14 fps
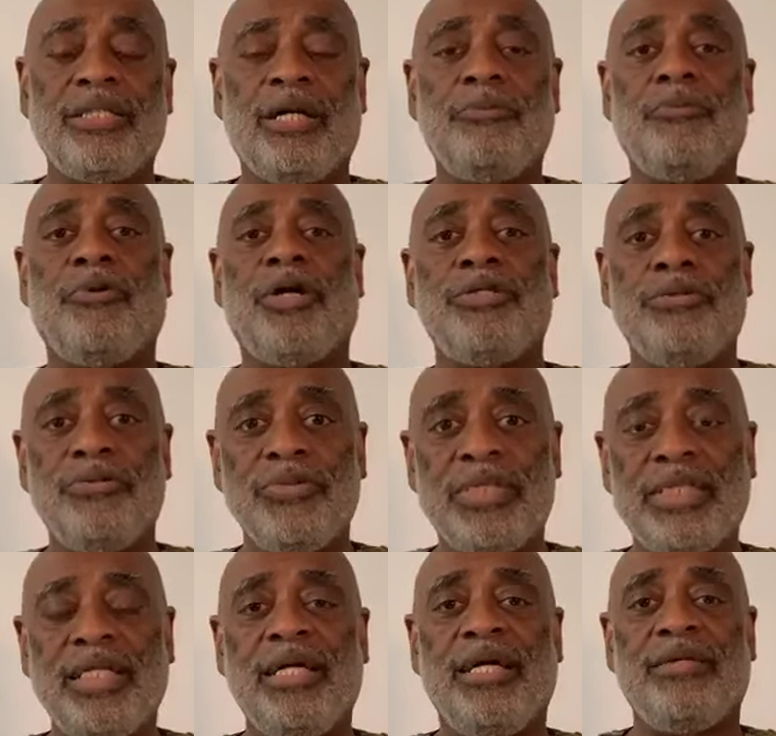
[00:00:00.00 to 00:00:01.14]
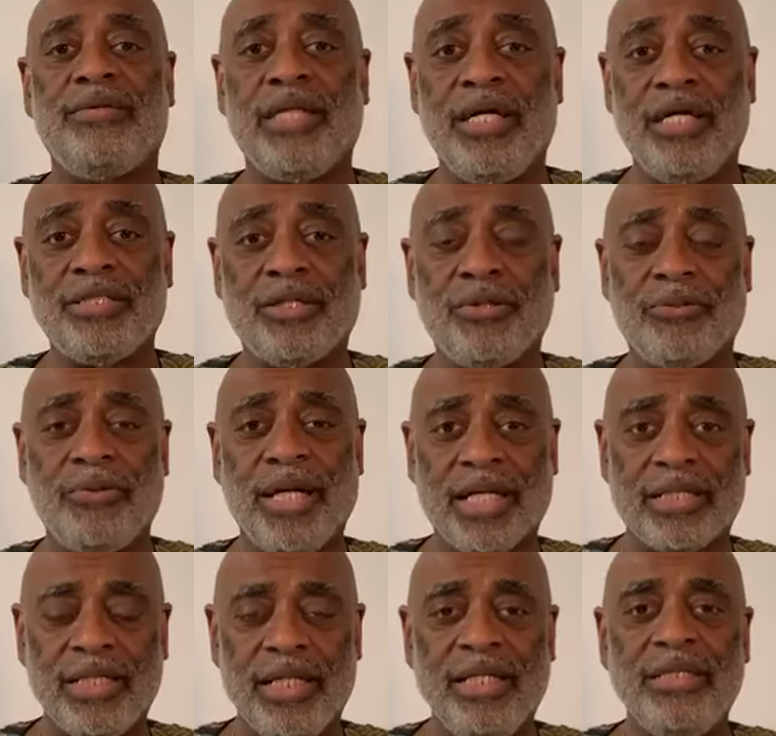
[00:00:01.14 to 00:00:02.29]
someone who's seeing things
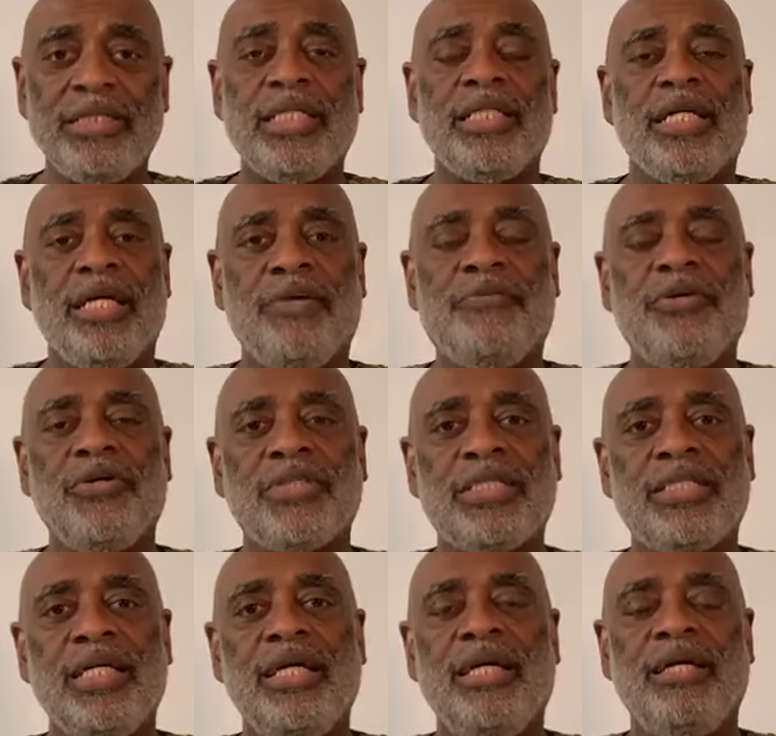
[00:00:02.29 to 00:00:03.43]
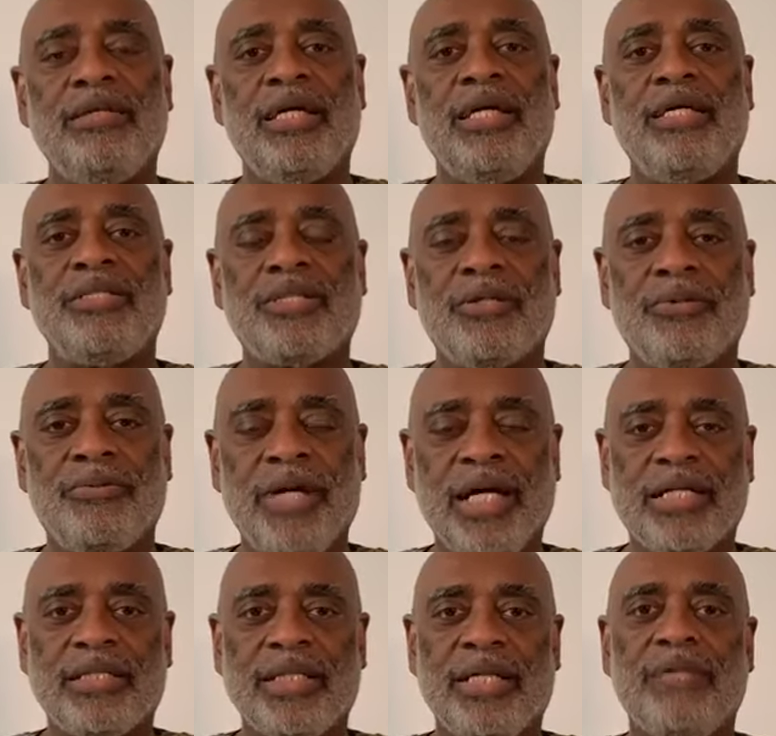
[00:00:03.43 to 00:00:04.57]
correctly. If you're seeing things
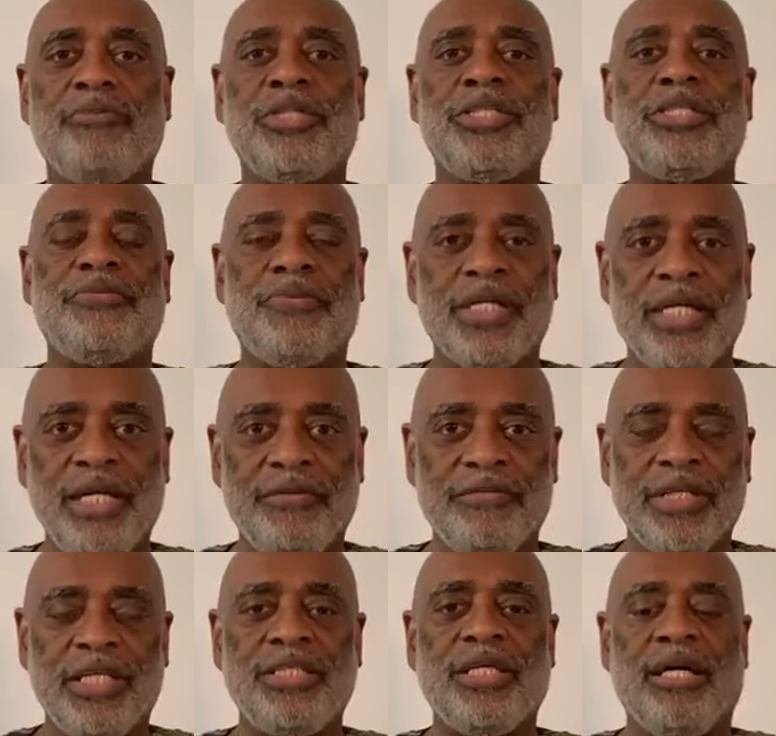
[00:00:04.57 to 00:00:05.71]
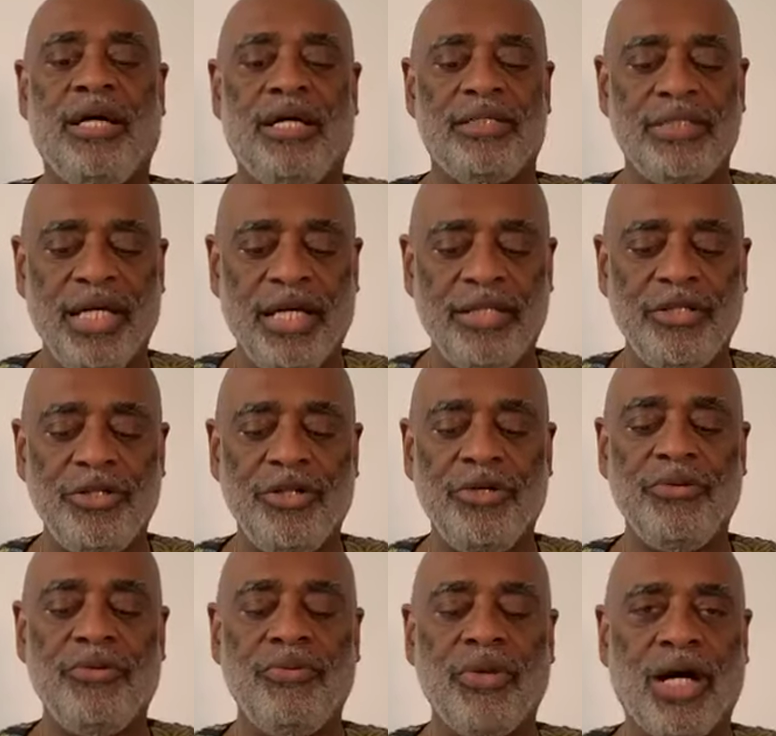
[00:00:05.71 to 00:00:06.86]
correctly, which is forgiveness, then
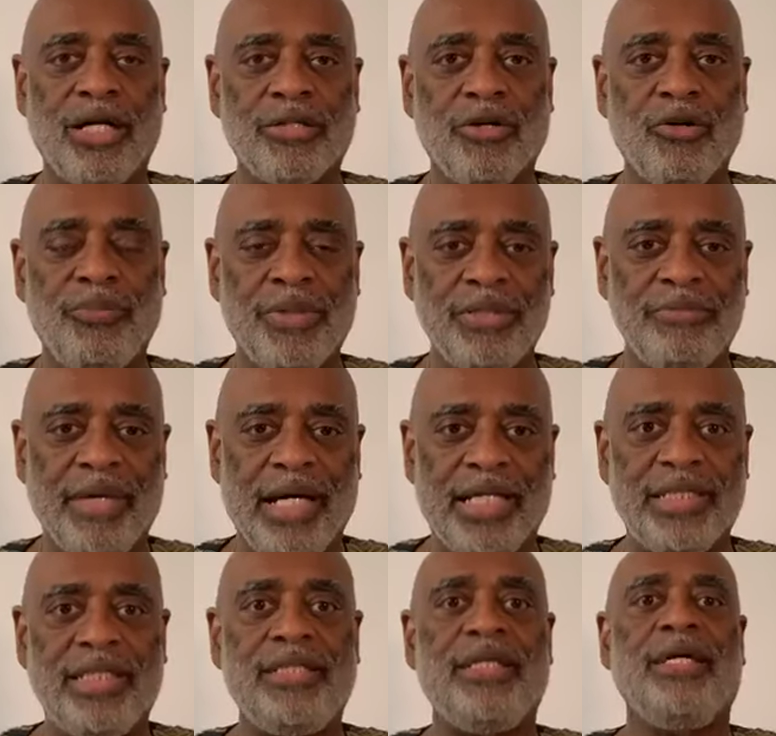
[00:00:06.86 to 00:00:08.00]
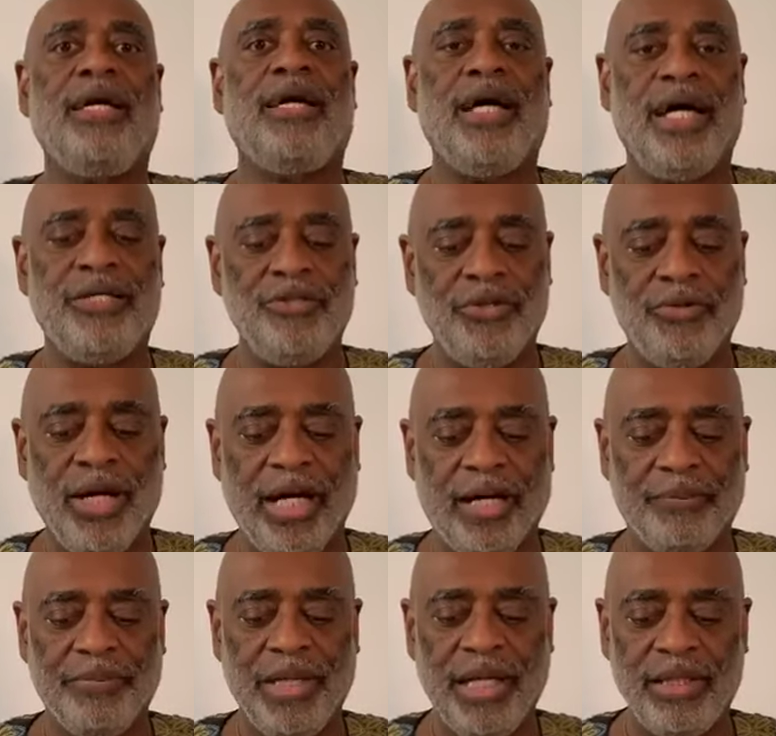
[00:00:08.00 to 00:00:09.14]
you are open-minded and you
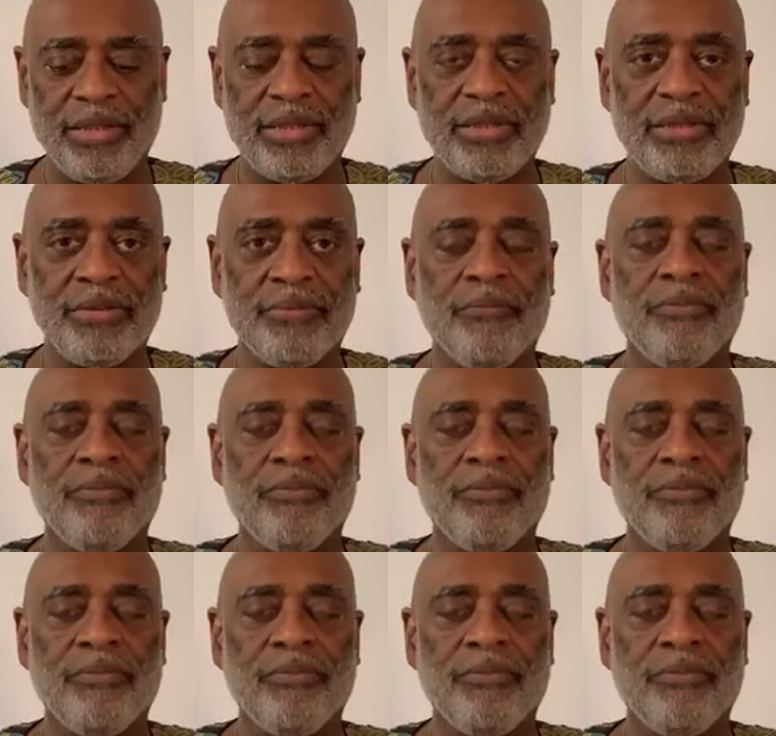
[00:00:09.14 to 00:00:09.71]
have peace.